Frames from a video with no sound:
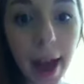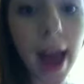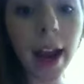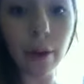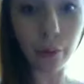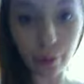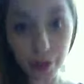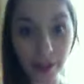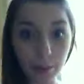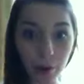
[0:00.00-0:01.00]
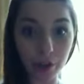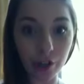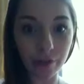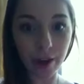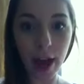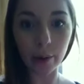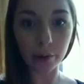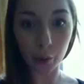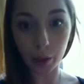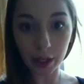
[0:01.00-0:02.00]
And I really wanted Jennifer Hale
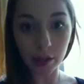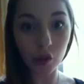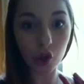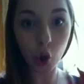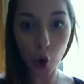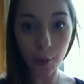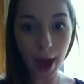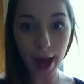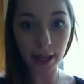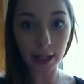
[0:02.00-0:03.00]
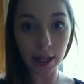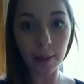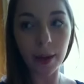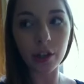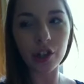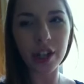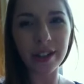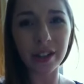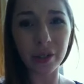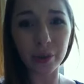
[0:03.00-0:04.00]
to win so badly. I mean,
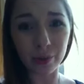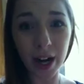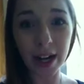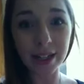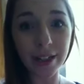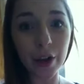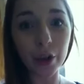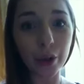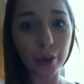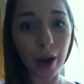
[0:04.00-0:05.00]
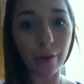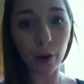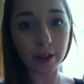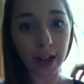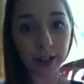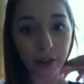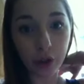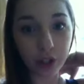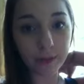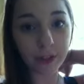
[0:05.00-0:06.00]
she's a great, great voice actor,
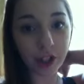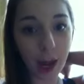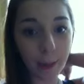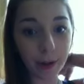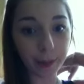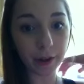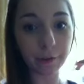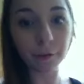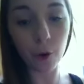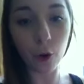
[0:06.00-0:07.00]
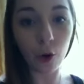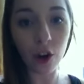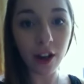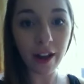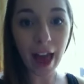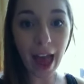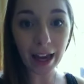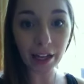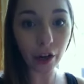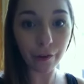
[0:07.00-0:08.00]
not just for Shepard, but for
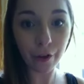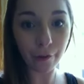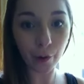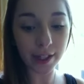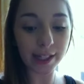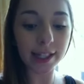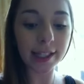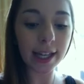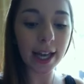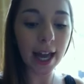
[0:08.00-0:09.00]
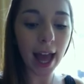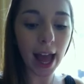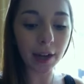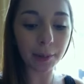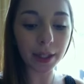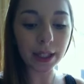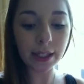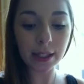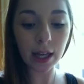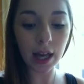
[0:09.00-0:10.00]
any of her voices. And
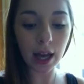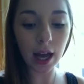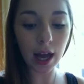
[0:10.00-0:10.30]
Melissa